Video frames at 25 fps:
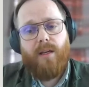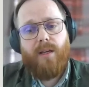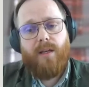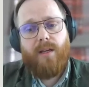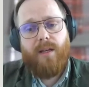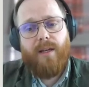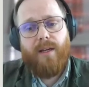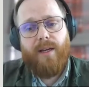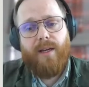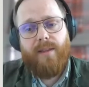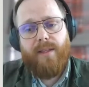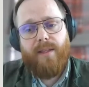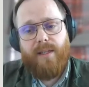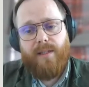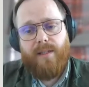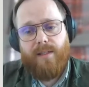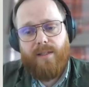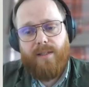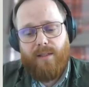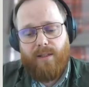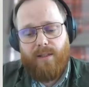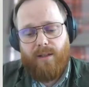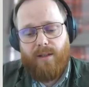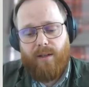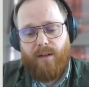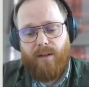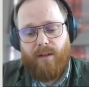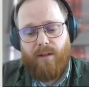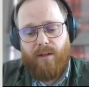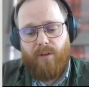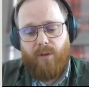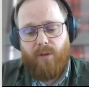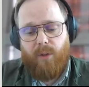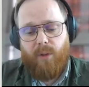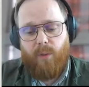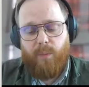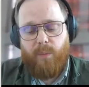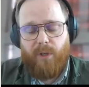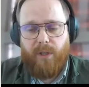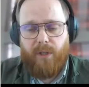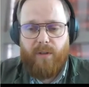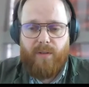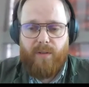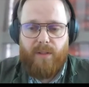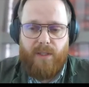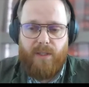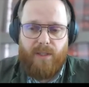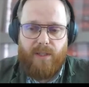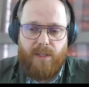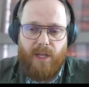And these are all
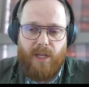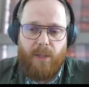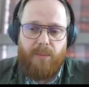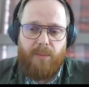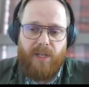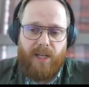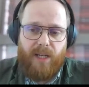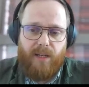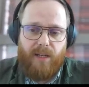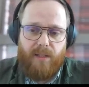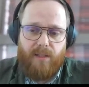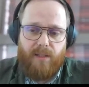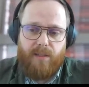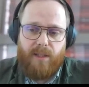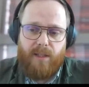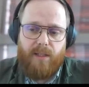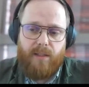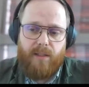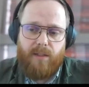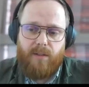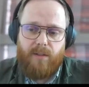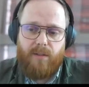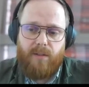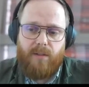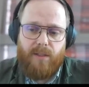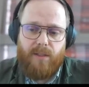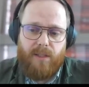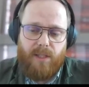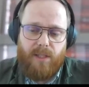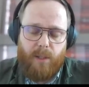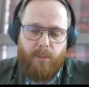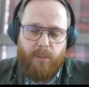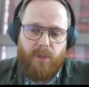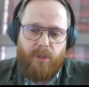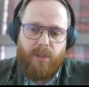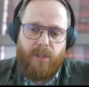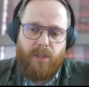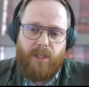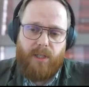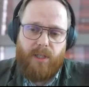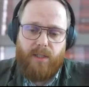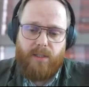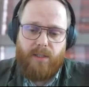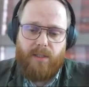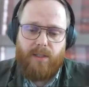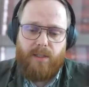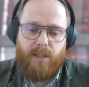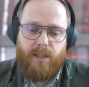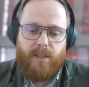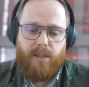part of the same data set. They're not separate
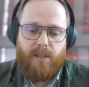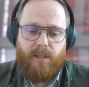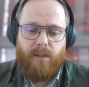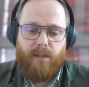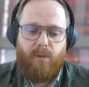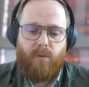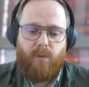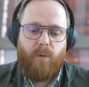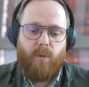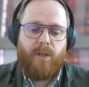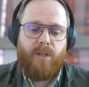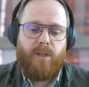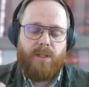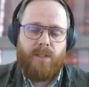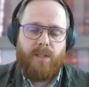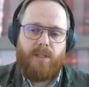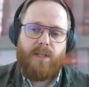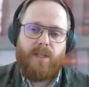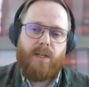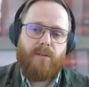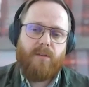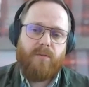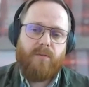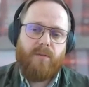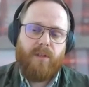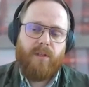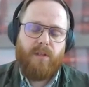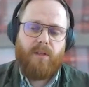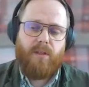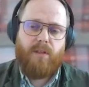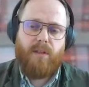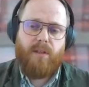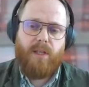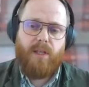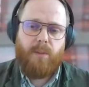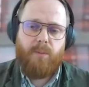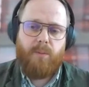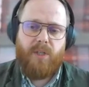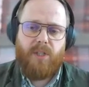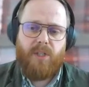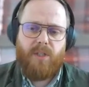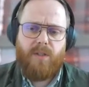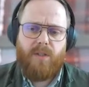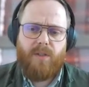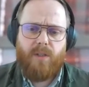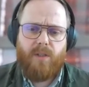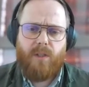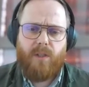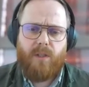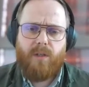data sets. They're one set of
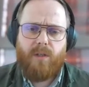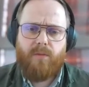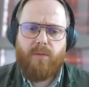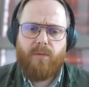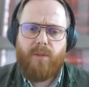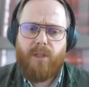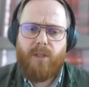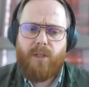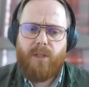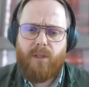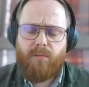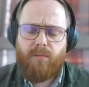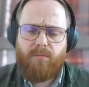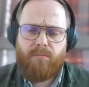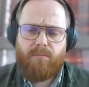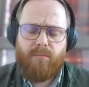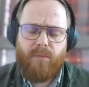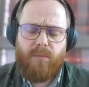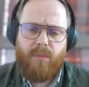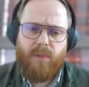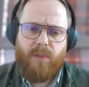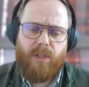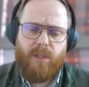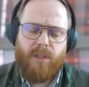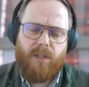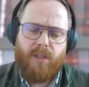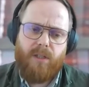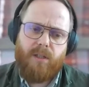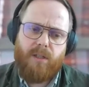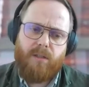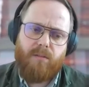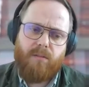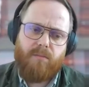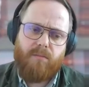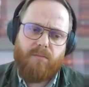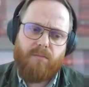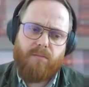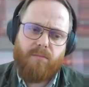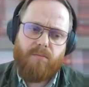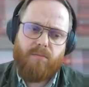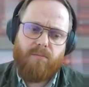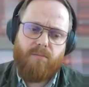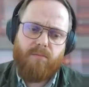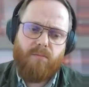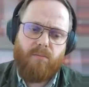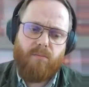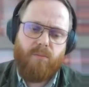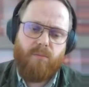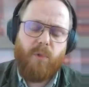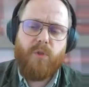images covering
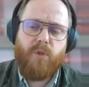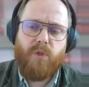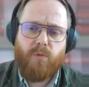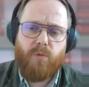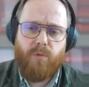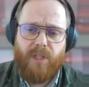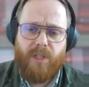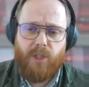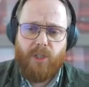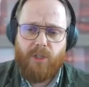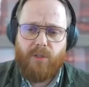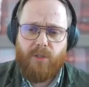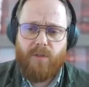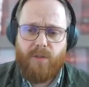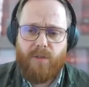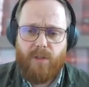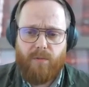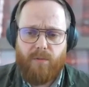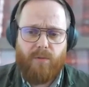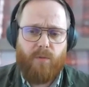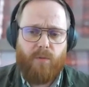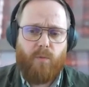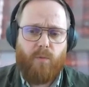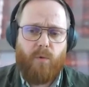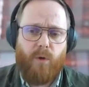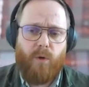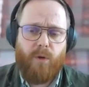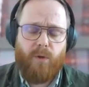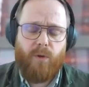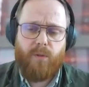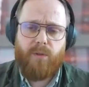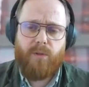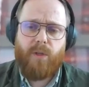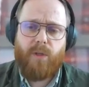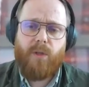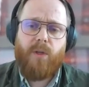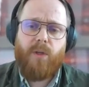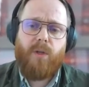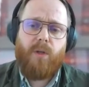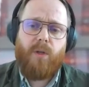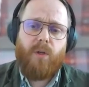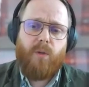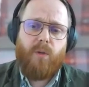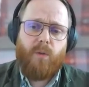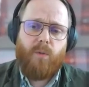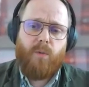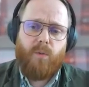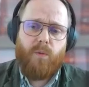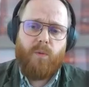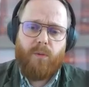most regions of the world,
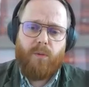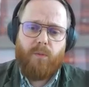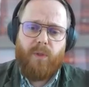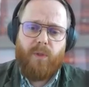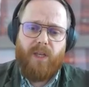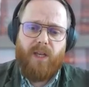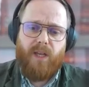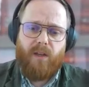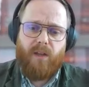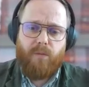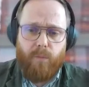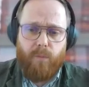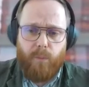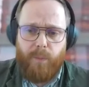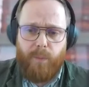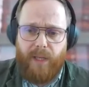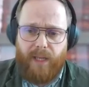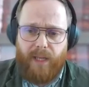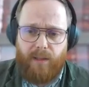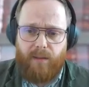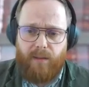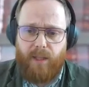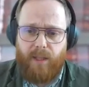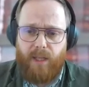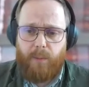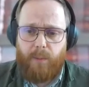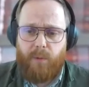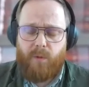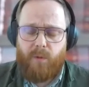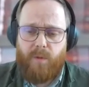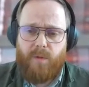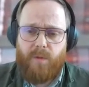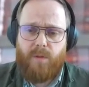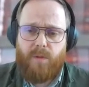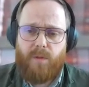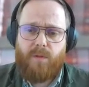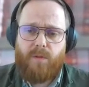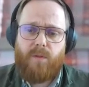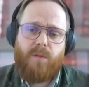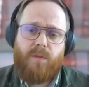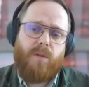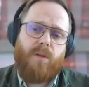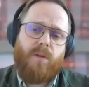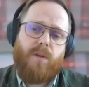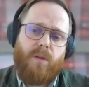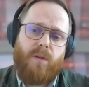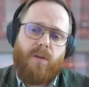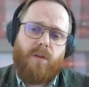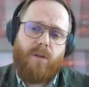where we have big labels